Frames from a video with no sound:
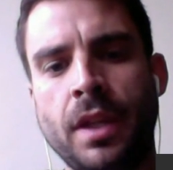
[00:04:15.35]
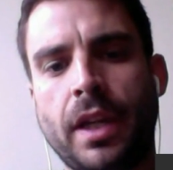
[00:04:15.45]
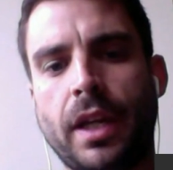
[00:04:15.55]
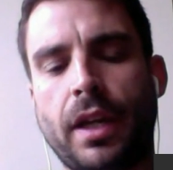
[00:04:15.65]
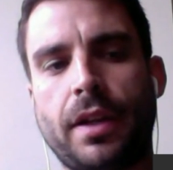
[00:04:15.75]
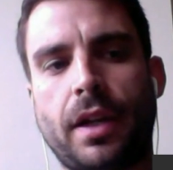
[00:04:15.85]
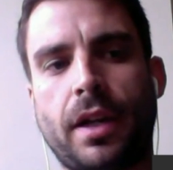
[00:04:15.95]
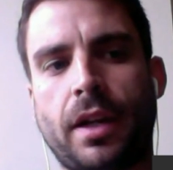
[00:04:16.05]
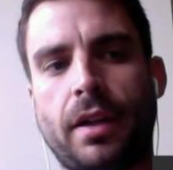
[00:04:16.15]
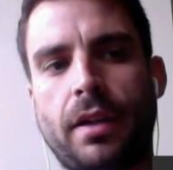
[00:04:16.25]
And
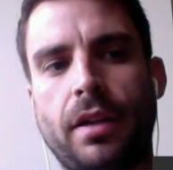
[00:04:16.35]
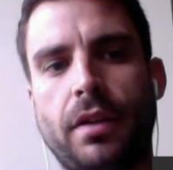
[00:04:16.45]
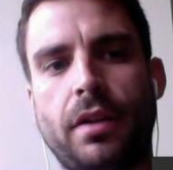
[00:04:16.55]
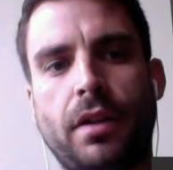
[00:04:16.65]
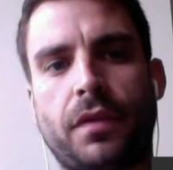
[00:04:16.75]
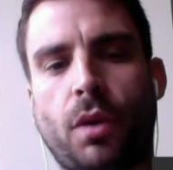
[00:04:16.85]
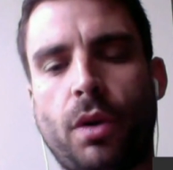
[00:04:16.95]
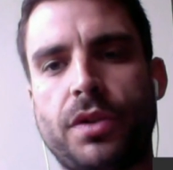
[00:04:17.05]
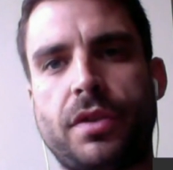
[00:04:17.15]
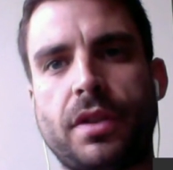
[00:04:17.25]
of
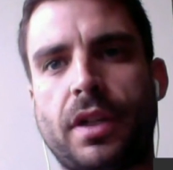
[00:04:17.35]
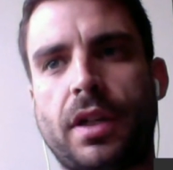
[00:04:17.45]
course,